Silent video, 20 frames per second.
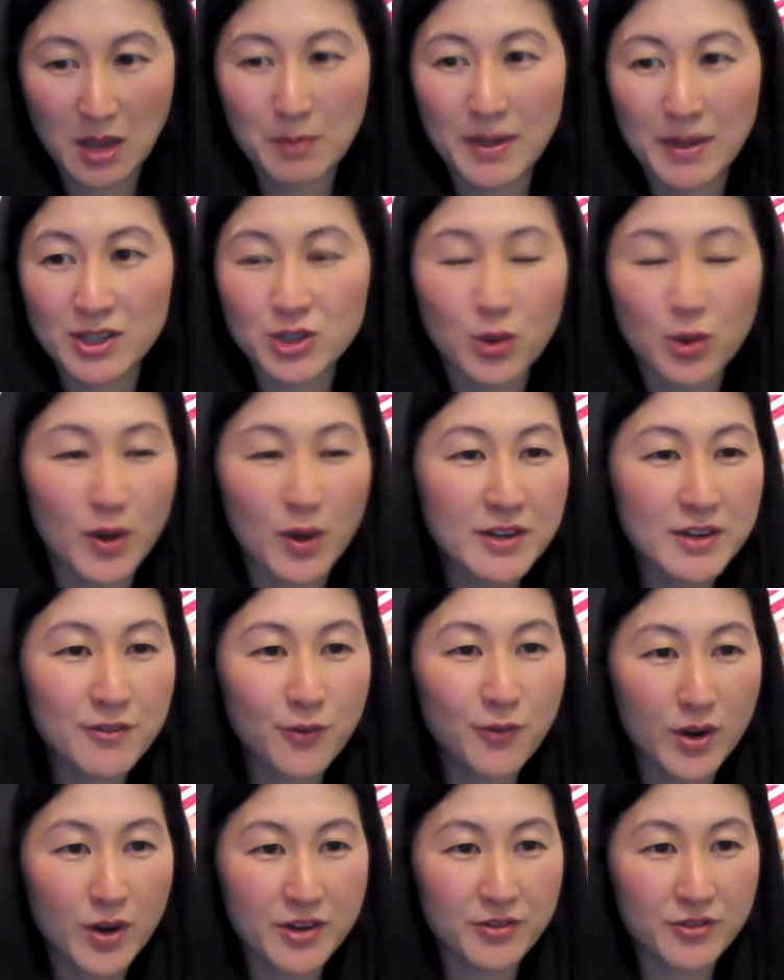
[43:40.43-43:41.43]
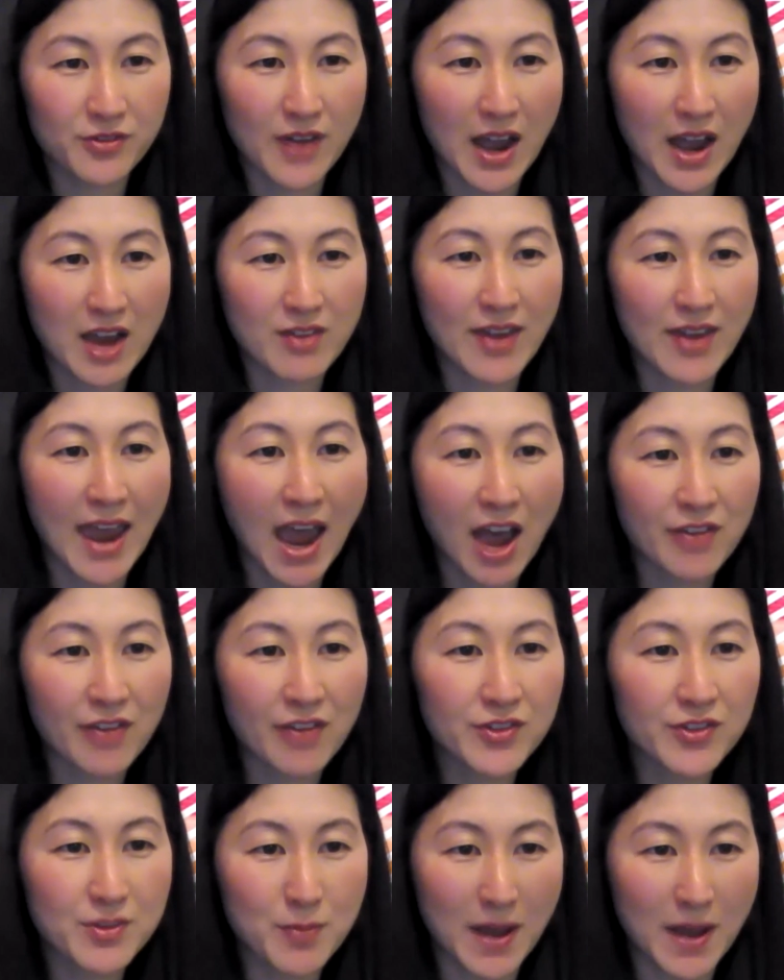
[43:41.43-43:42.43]
By 2045, half
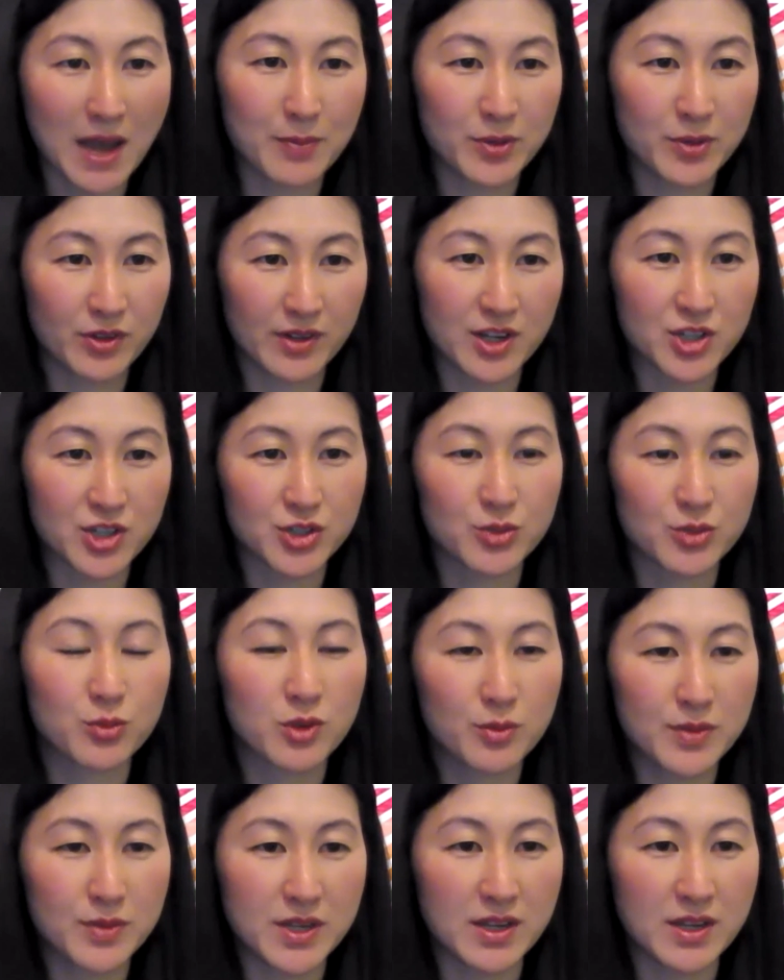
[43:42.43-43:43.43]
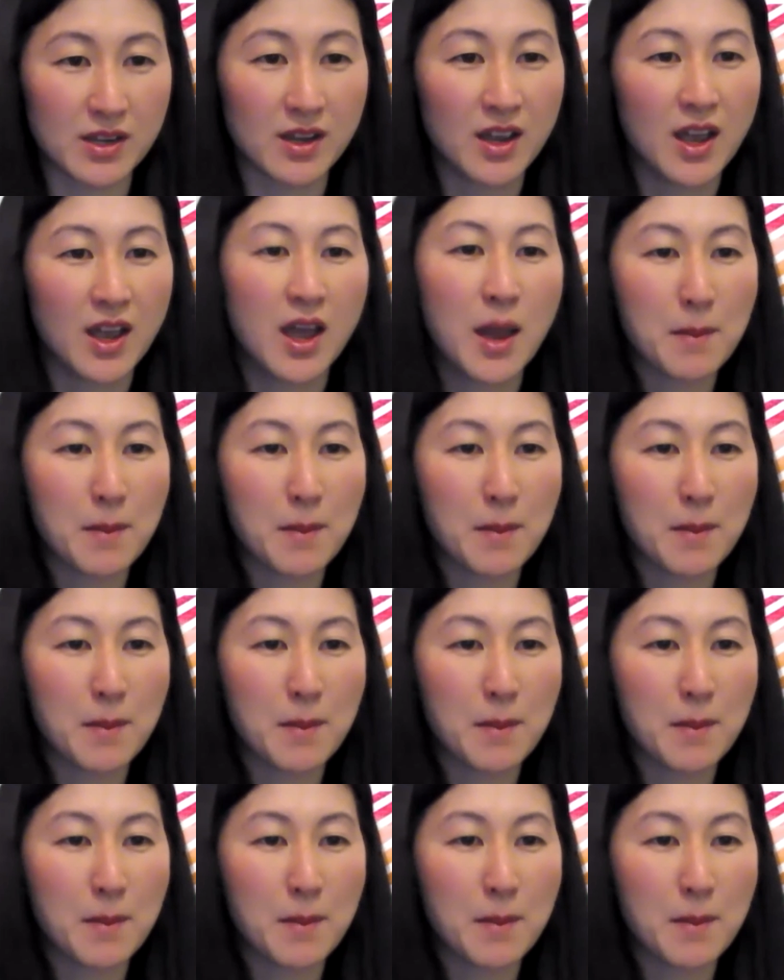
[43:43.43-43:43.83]
of the population will be